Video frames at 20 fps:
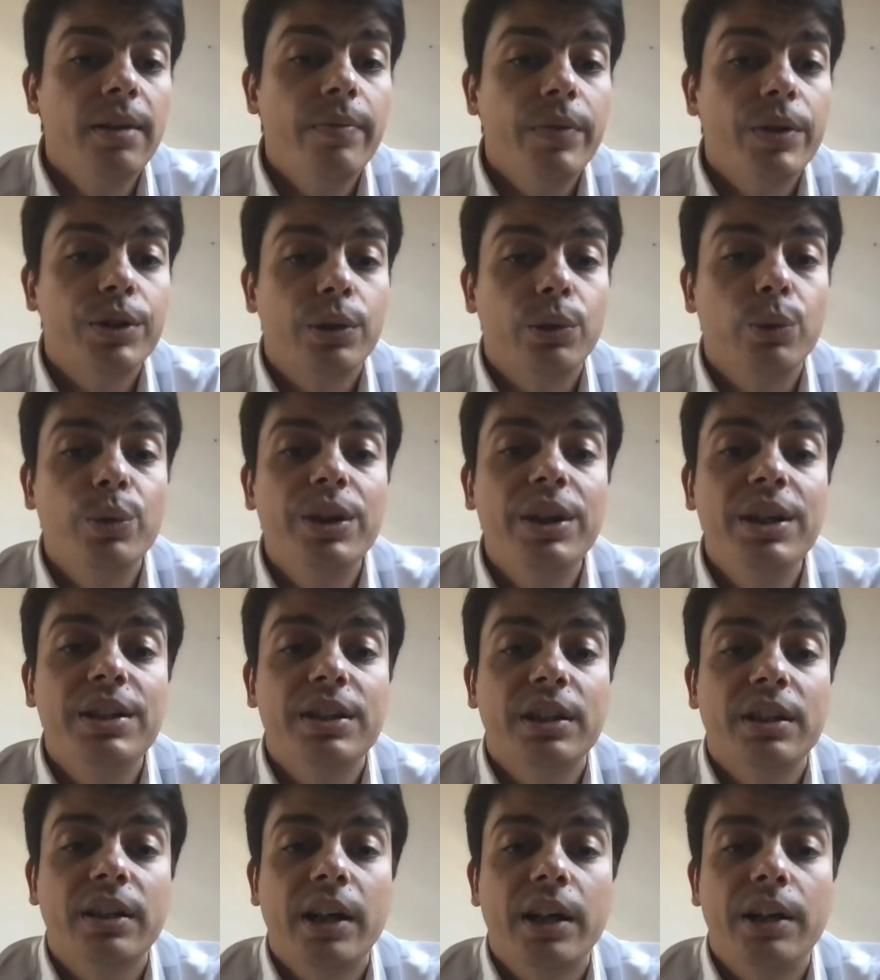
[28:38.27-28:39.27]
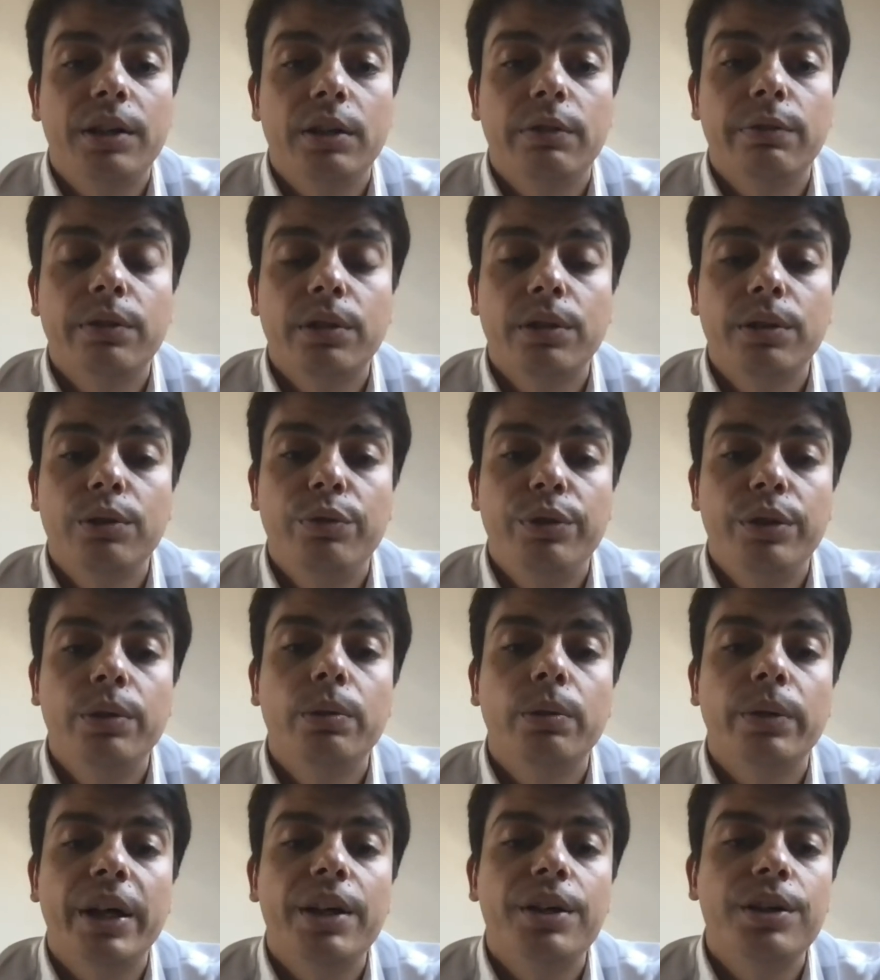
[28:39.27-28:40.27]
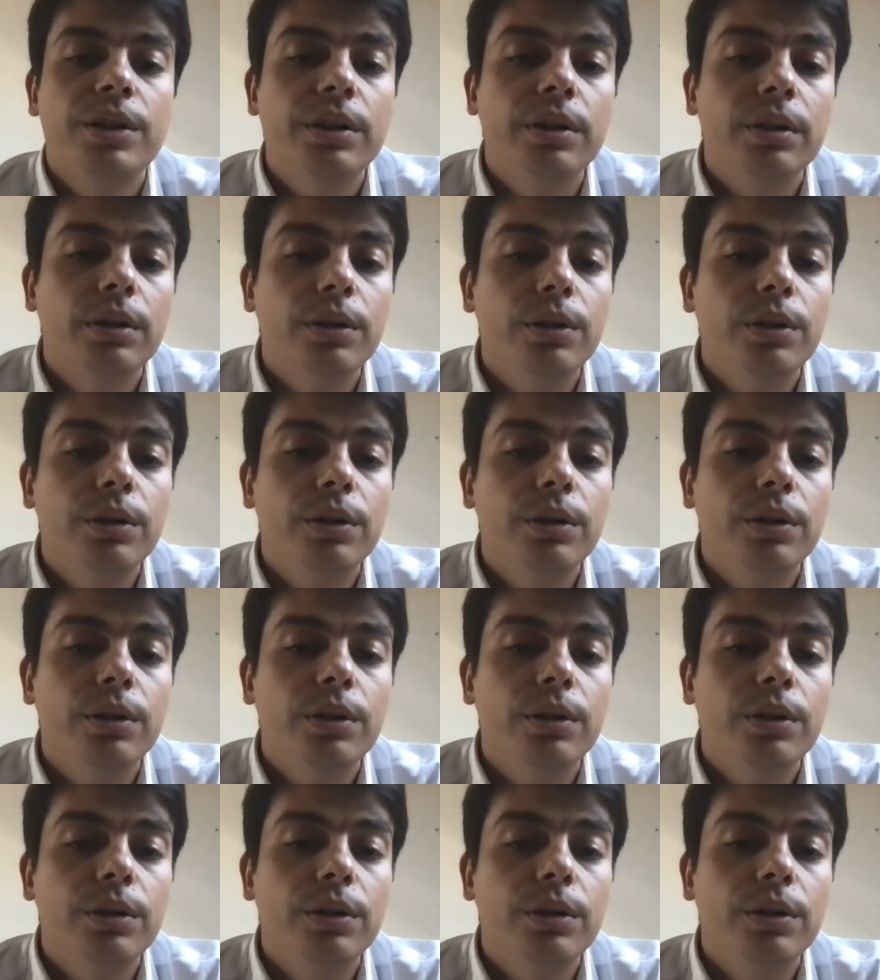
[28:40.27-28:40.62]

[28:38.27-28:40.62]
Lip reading: So it's a kind of configuration.